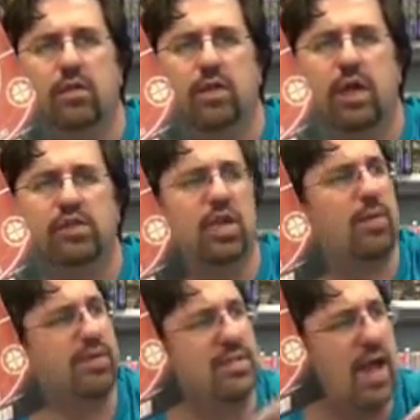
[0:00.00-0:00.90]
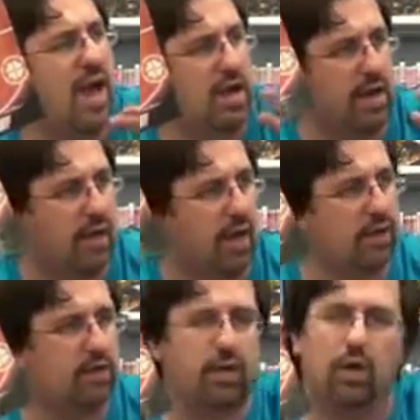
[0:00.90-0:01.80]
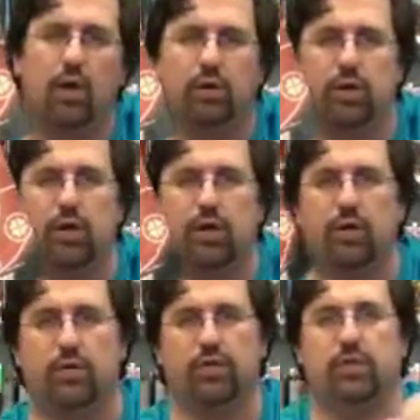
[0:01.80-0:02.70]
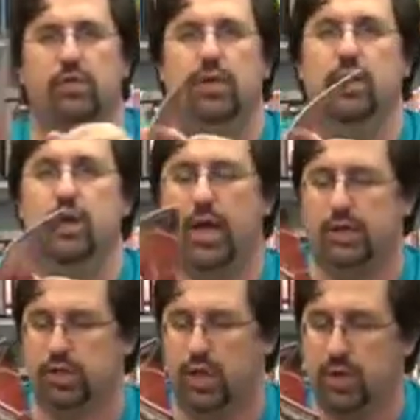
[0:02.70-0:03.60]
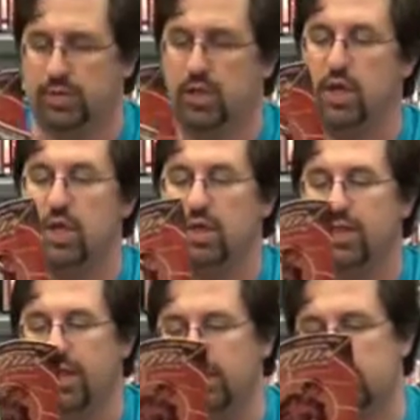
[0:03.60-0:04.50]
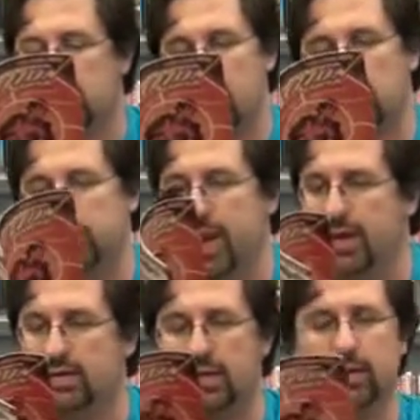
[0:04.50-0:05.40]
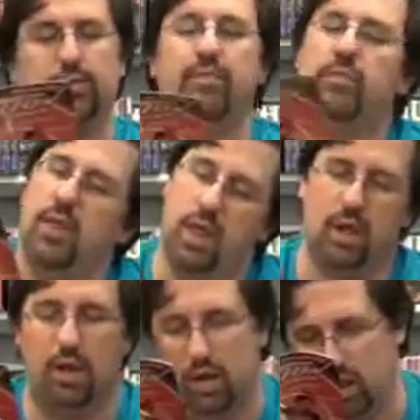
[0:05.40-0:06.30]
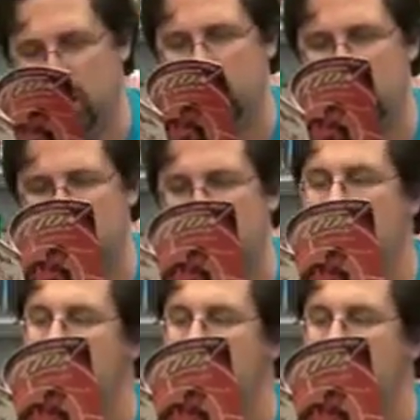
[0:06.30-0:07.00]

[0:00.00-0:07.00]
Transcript: Action Comics 9. I liked the alternate Earth Action Comics. This goes back to blah, blah, blah, blah.